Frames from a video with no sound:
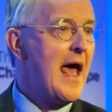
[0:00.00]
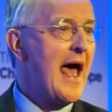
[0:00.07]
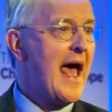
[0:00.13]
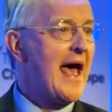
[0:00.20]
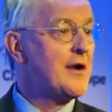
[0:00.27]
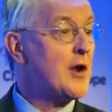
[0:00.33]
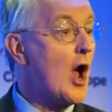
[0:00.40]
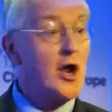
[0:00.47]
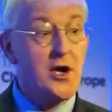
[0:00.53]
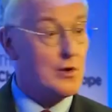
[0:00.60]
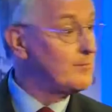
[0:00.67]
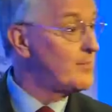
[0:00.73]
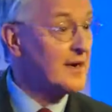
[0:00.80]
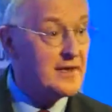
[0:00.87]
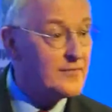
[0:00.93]
And I
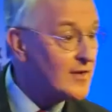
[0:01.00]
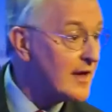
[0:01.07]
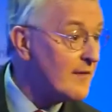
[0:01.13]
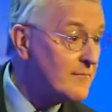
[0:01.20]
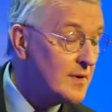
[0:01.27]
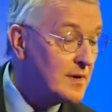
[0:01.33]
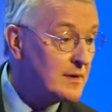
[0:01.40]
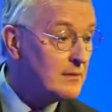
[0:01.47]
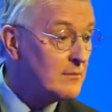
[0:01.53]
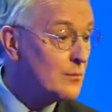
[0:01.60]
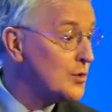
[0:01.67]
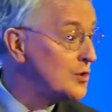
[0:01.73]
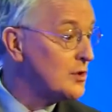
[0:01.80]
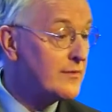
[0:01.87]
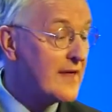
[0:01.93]
don't believe the government
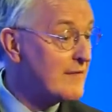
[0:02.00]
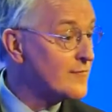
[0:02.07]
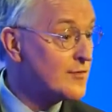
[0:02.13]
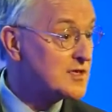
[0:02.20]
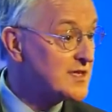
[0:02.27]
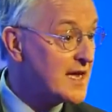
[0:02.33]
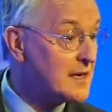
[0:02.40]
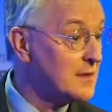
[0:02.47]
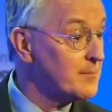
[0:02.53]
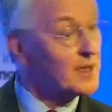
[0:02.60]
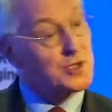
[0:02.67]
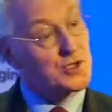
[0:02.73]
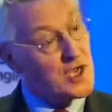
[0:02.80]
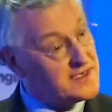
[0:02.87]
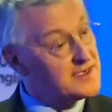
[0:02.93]
would do that for a second,
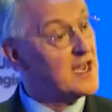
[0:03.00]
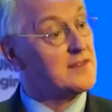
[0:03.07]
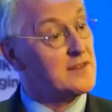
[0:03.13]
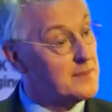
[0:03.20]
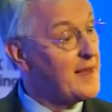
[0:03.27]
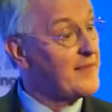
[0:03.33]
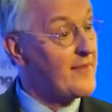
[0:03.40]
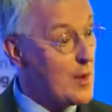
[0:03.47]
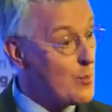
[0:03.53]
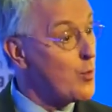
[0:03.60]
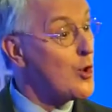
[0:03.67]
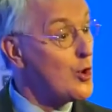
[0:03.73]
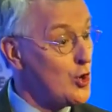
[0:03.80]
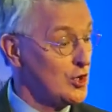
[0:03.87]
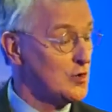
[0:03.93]
because I take them at their
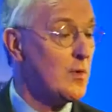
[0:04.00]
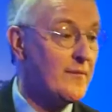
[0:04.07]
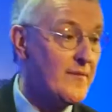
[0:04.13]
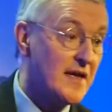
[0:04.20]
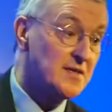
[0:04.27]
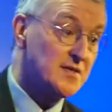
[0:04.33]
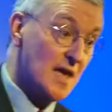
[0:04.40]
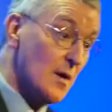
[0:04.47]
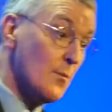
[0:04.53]
word when they say